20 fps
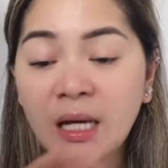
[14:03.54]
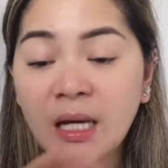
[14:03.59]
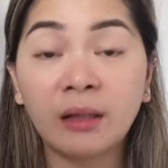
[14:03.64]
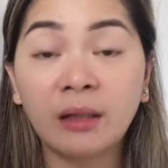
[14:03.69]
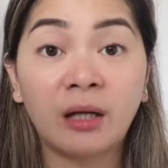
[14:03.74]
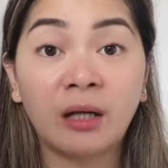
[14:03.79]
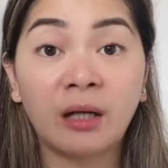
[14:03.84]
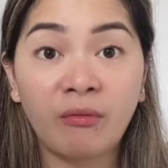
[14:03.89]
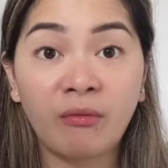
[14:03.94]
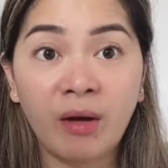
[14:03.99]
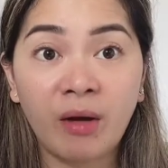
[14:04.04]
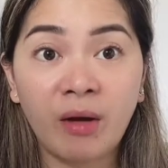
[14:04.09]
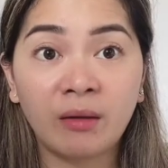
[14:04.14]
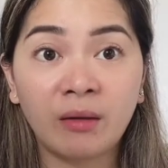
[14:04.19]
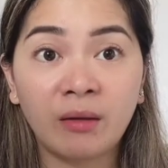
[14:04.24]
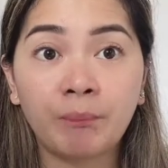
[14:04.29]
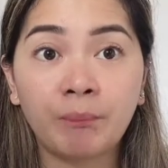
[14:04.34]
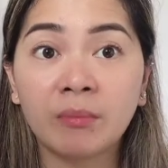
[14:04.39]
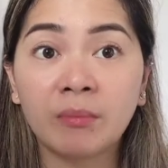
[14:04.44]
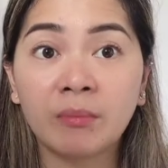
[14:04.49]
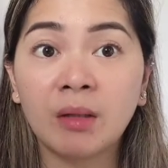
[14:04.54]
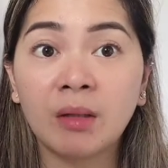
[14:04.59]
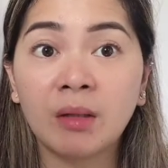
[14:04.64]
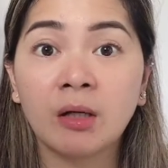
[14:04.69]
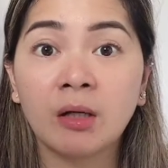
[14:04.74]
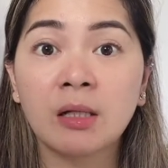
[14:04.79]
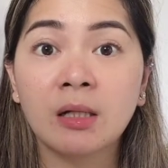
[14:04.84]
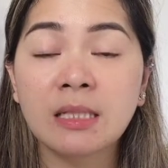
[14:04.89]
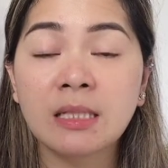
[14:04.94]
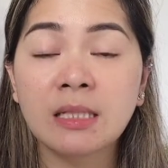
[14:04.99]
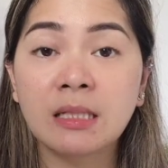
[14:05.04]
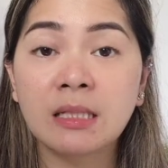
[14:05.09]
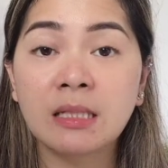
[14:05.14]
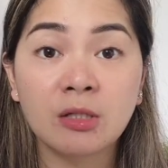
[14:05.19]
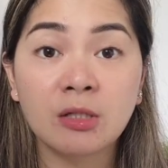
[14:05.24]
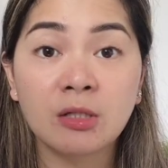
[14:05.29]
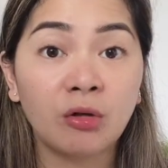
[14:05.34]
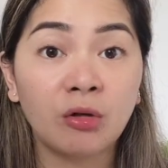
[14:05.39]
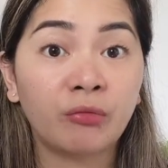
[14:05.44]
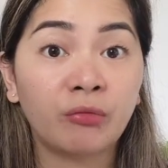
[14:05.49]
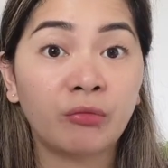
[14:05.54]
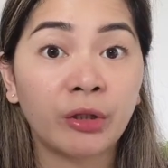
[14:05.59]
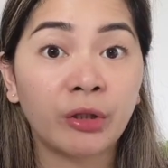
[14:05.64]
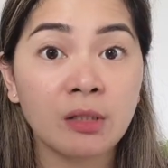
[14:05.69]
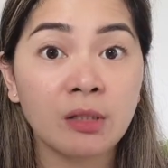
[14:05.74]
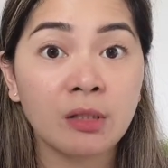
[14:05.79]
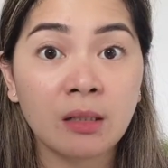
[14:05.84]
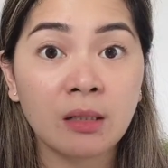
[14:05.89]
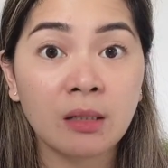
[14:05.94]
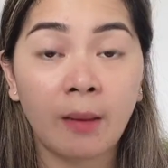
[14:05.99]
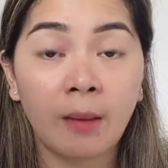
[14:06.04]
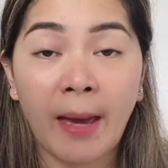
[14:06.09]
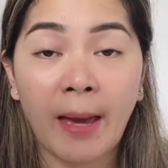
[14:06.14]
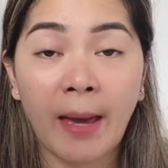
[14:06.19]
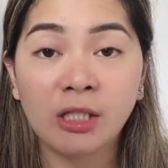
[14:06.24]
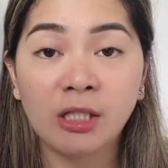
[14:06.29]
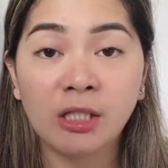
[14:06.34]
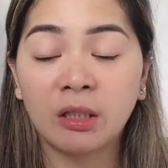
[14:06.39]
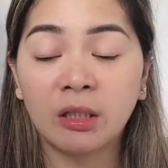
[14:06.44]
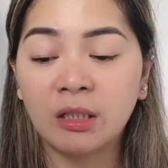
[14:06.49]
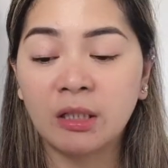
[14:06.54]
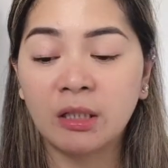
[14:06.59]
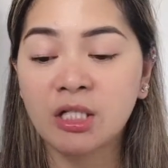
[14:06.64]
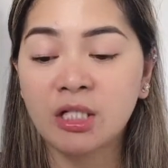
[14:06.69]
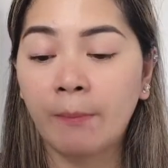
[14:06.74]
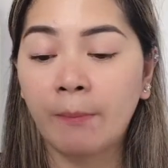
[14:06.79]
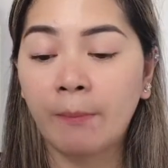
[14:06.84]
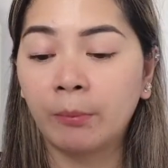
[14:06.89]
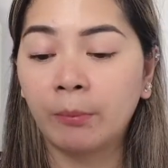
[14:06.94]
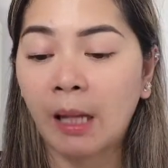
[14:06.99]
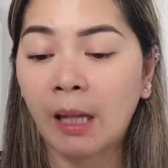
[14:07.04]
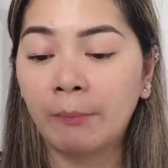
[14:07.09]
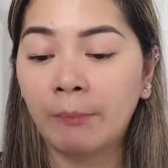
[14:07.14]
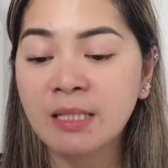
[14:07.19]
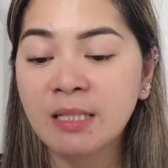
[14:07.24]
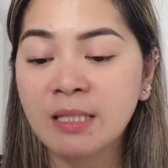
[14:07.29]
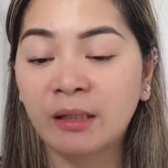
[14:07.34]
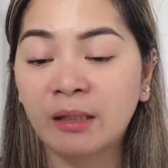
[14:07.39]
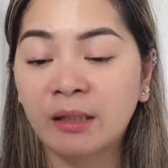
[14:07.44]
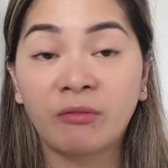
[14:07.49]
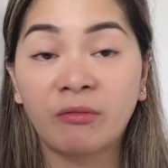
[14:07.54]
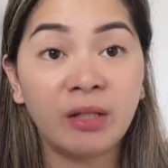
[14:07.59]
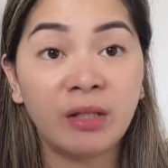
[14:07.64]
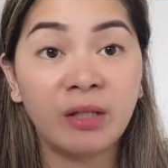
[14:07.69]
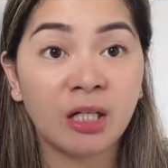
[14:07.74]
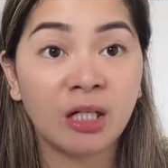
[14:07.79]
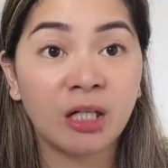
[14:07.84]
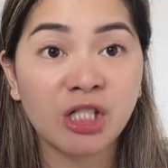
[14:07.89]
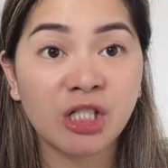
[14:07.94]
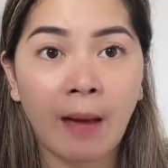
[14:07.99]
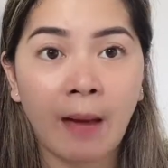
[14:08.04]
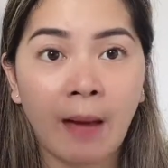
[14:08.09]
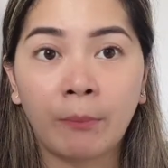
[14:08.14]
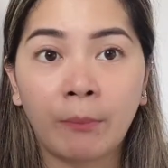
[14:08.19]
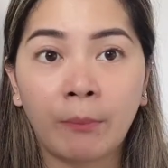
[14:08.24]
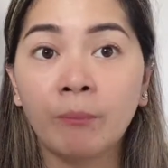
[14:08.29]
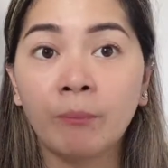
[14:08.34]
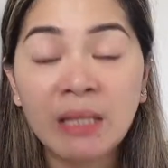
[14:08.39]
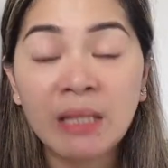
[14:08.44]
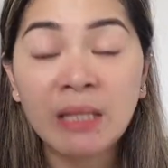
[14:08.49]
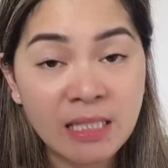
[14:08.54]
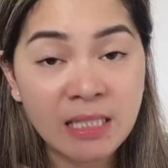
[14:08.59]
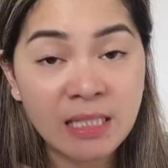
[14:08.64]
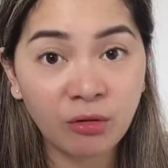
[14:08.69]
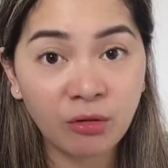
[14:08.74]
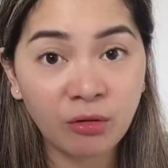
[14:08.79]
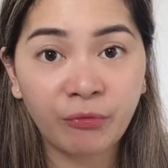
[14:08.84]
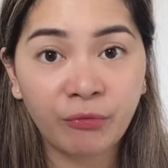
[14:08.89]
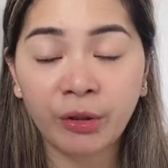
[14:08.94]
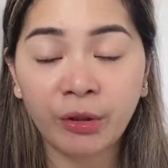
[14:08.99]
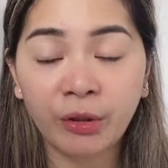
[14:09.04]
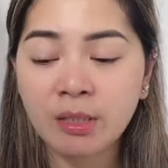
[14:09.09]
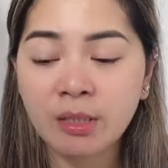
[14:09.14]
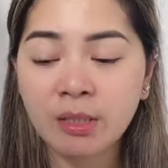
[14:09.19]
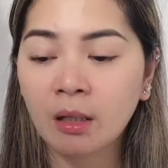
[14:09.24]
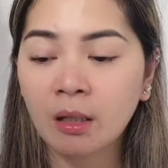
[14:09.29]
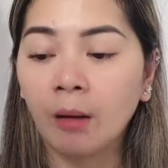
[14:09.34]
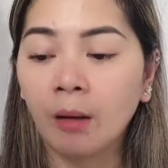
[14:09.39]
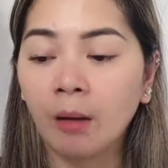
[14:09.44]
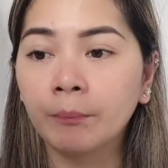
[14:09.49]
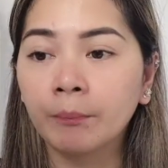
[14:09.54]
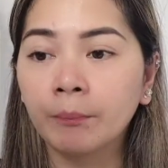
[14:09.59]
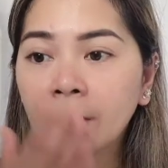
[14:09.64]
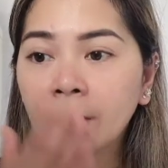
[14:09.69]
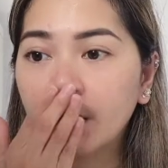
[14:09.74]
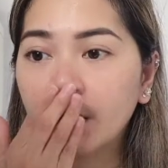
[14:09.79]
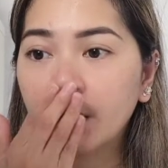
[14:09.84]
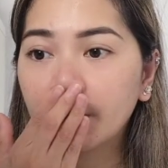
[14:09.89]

cider effect, because it's good for your scalp, actually, the shampoo, the apple cider vinegar shampoo, it's good for your scalp.